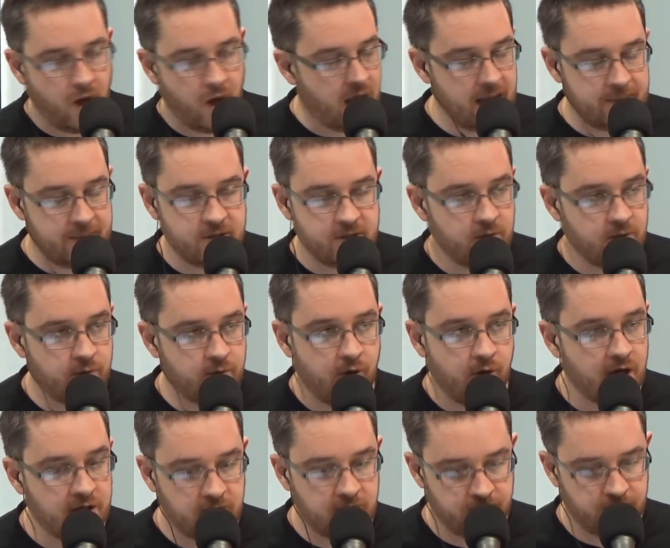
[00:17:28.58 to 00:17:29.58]
absolutely
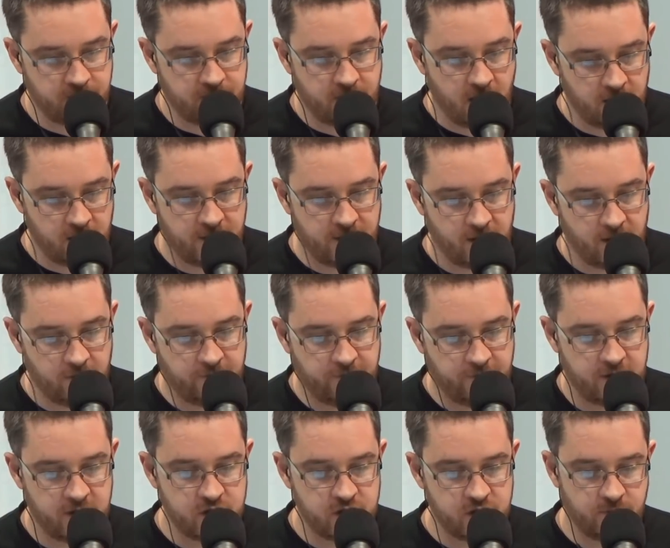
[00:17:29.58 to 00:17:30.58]
rocked him, got him down and
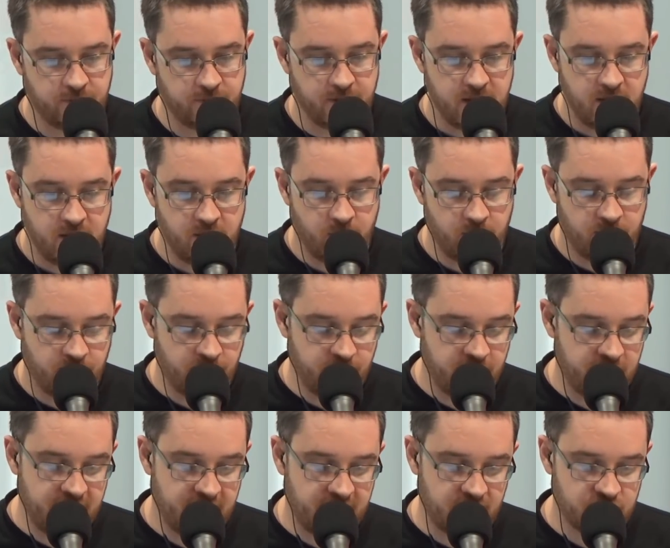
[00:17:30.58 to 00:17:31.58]
finished him with a
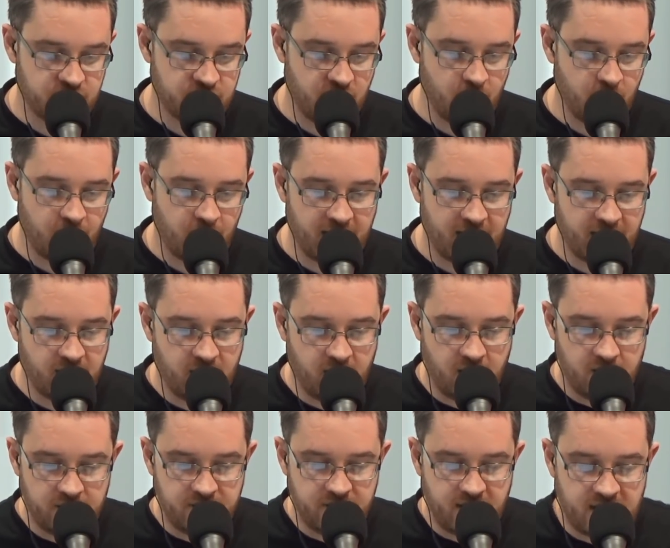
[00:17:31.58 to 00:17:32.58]
rear naked choke. And
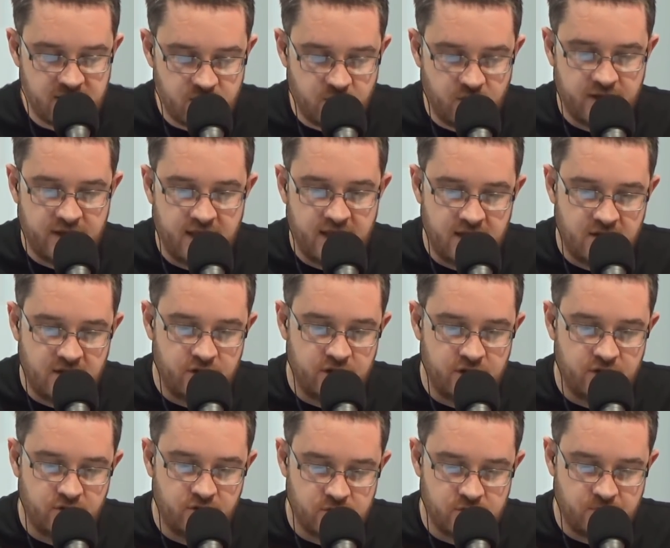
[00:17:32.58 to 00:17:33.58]
that's what I think Gunny
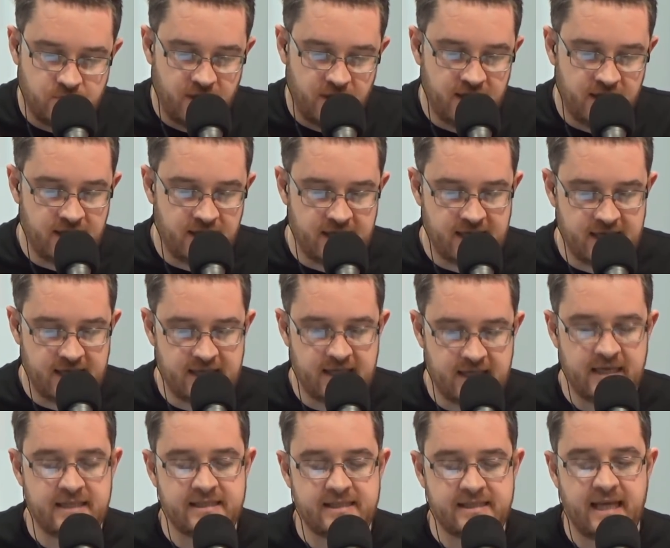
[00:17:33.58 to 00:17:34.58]
does brilliantly.
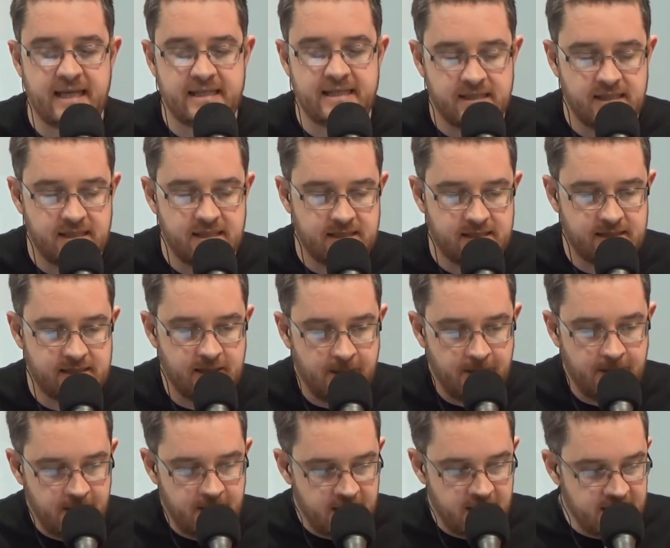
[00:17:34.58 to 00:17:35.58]
He sets
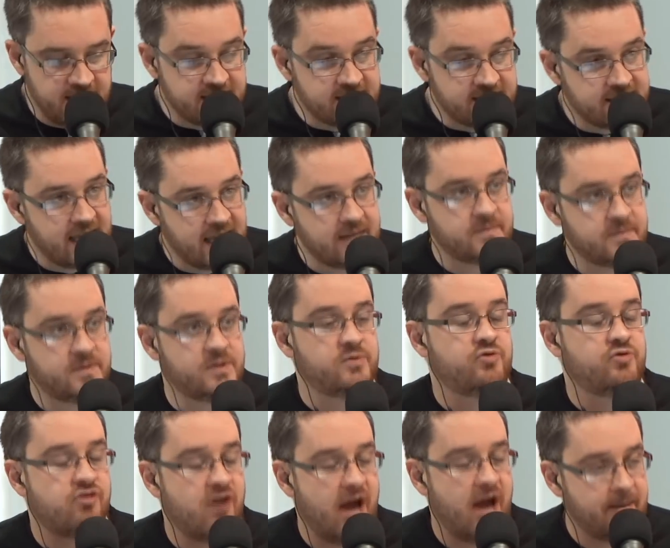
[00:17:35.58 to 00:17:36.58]

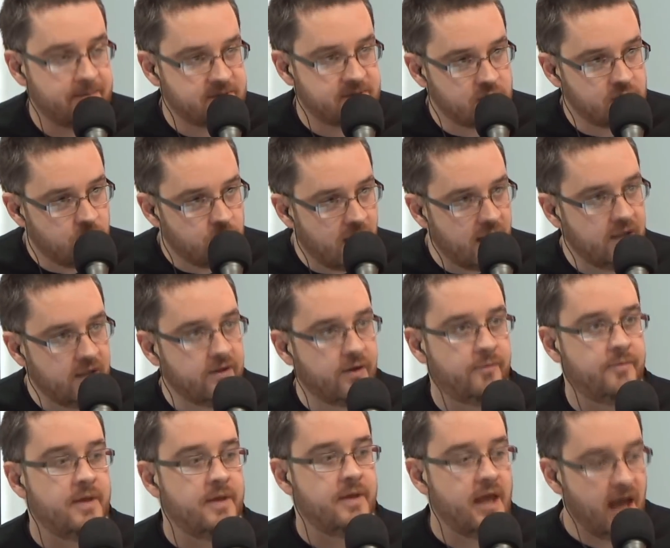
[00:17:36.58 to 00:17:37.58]
traps as well though,
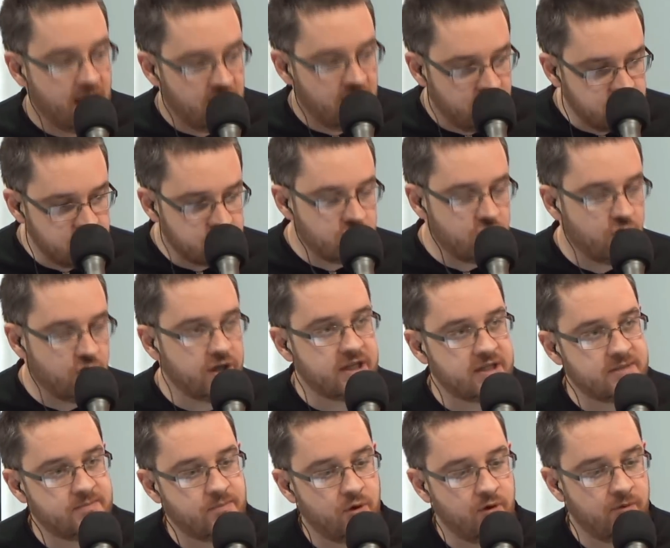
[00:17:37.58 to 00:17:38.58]
and I just like
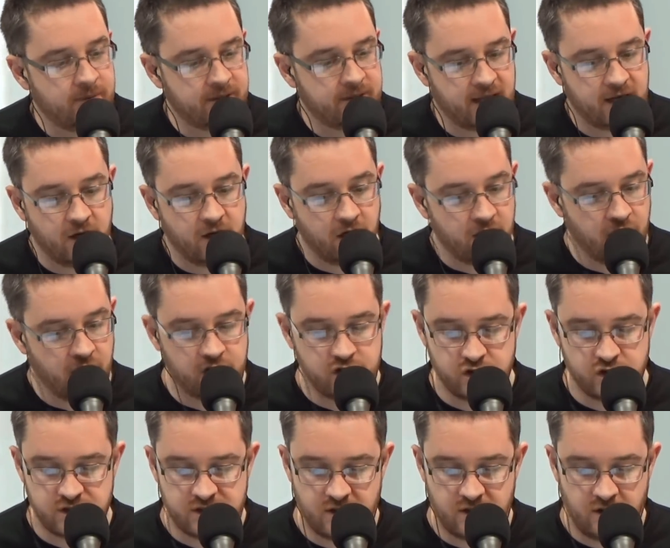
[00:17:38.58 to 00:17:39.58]
his movement. And I
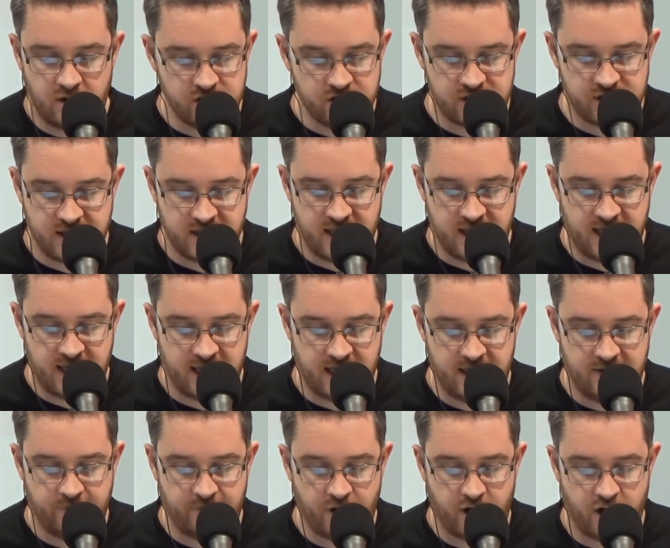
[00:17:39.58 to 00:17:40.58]
just think
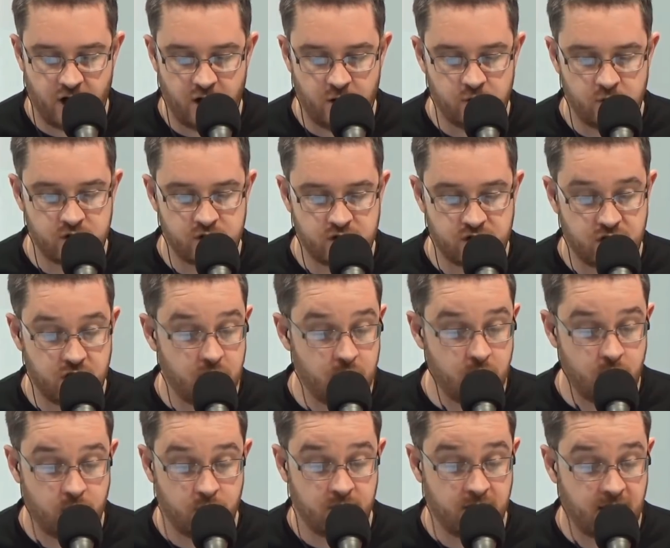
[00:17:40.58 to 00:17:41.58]
if it goes
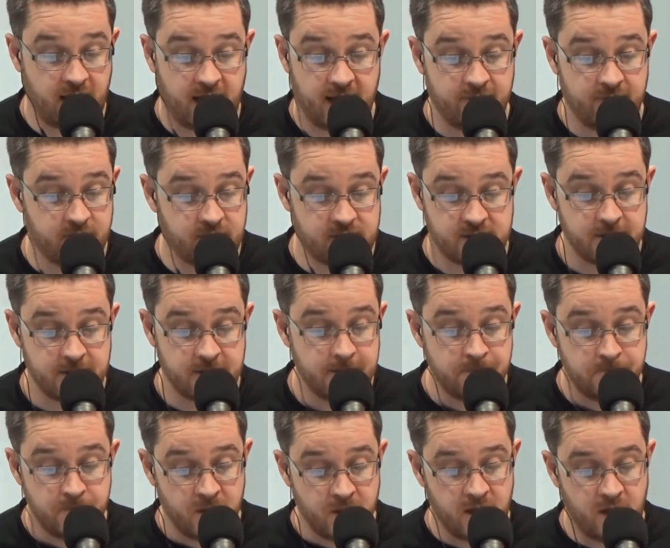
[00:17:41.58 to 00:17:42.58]
to the canvas,
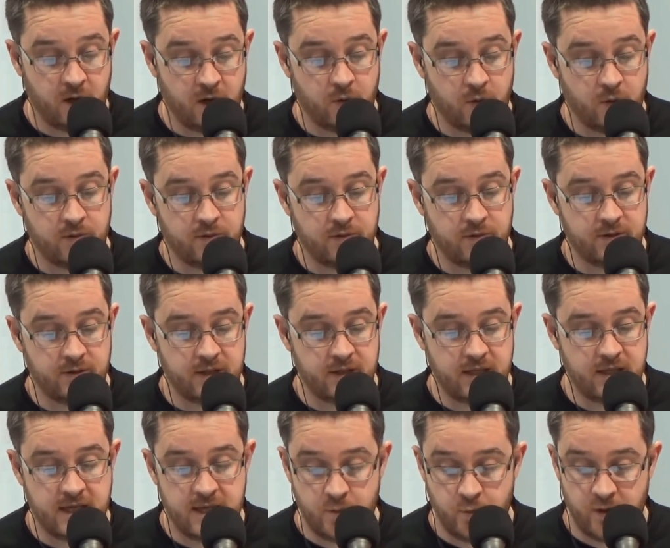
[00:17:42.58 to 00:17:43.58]

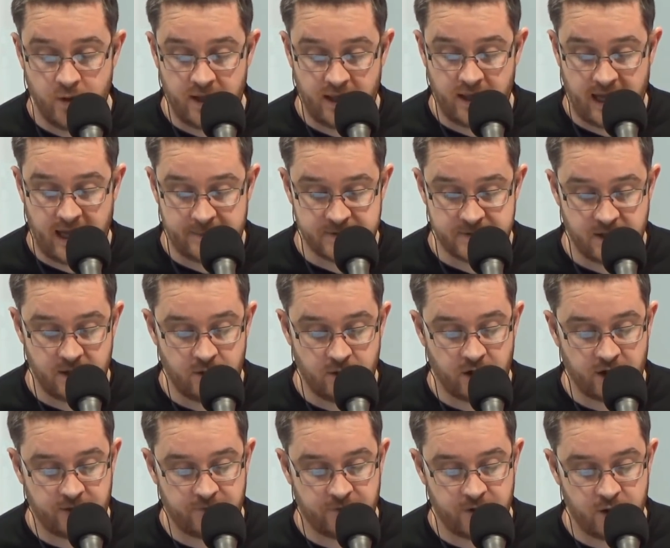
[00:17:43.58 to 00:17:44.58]
he will
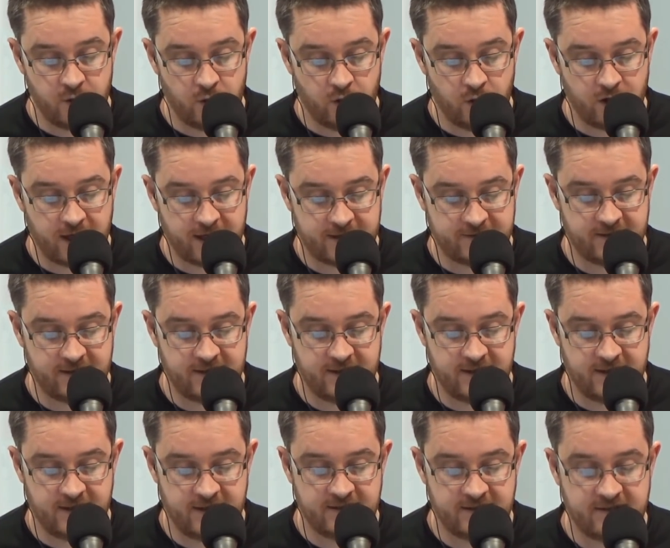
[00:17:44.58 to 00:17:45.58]
absolutely. If you look at
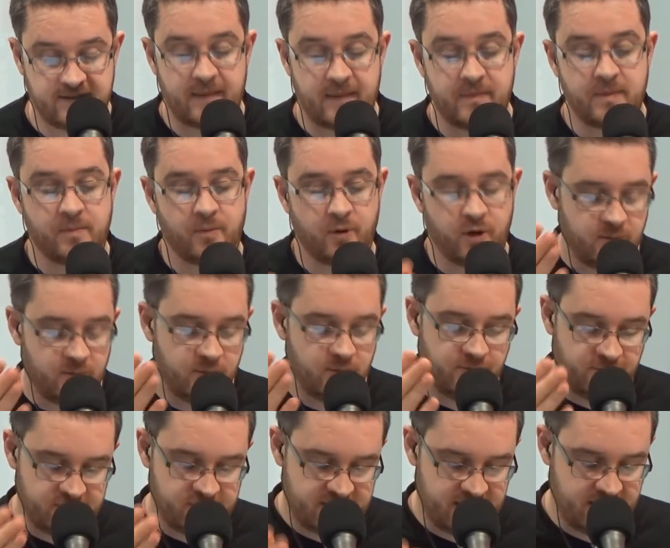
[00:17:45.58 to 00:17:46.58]
the Damian Maia one,
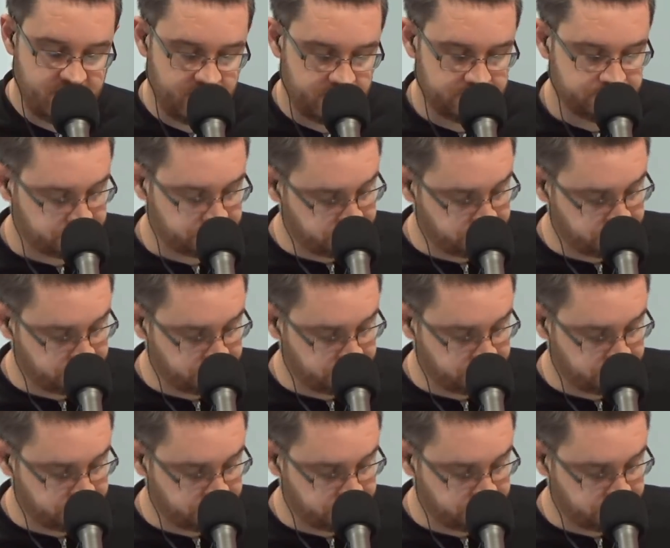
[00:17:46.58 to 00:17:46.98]
for example,